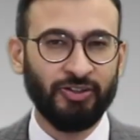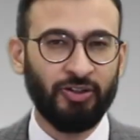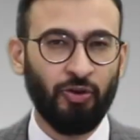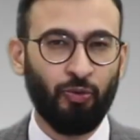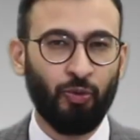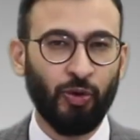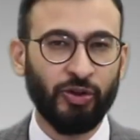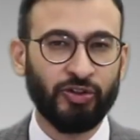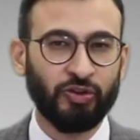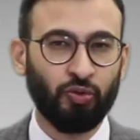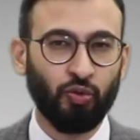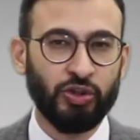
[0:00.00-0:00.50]
the
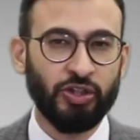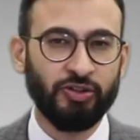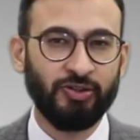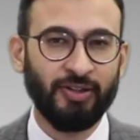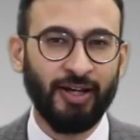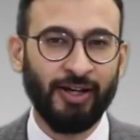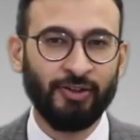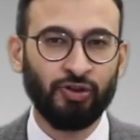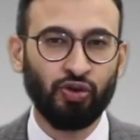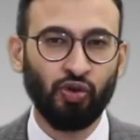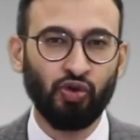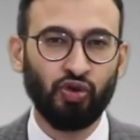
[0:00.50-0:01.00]
risk which is
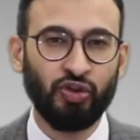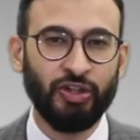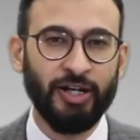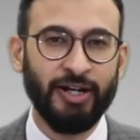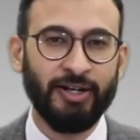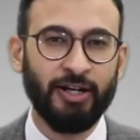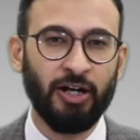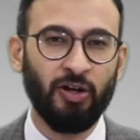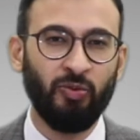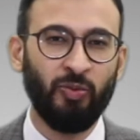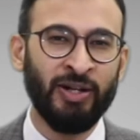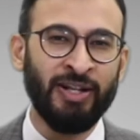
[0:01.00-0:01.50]

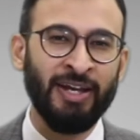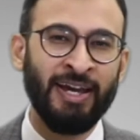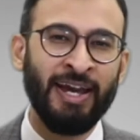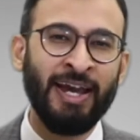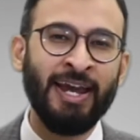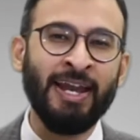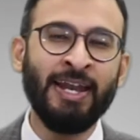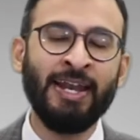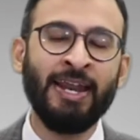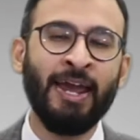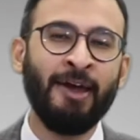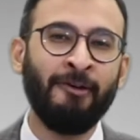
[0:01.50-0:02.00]
associated with
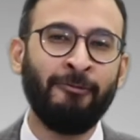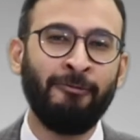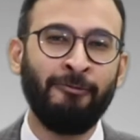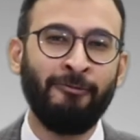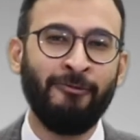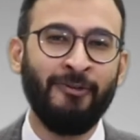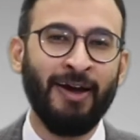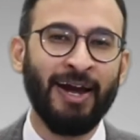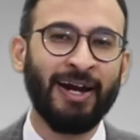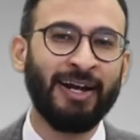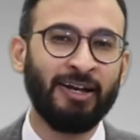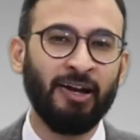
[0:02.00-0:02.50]

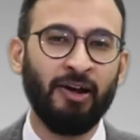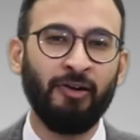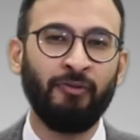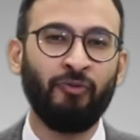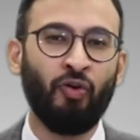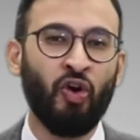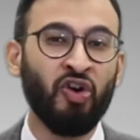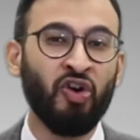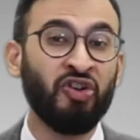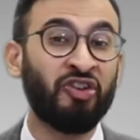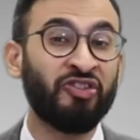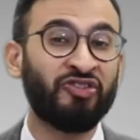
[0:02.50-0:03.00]

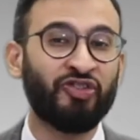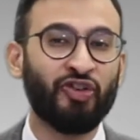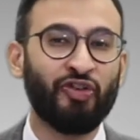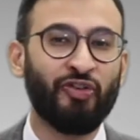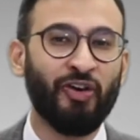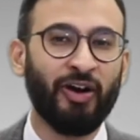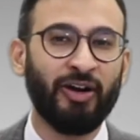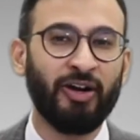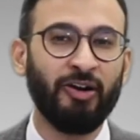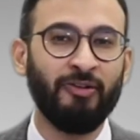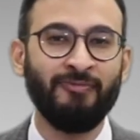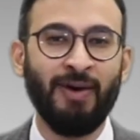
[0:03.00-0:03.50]
ineffective or
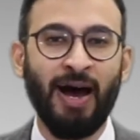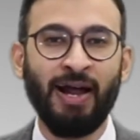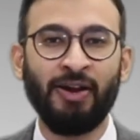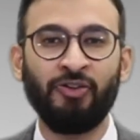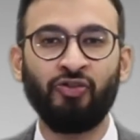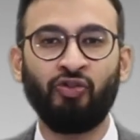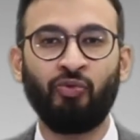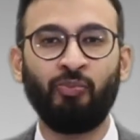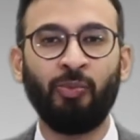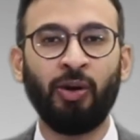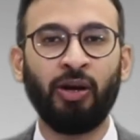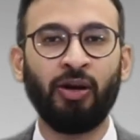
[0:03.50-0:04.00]
destructive
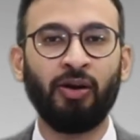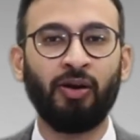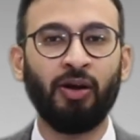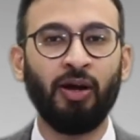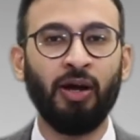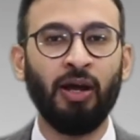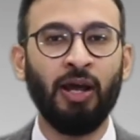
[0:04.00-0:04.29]
management.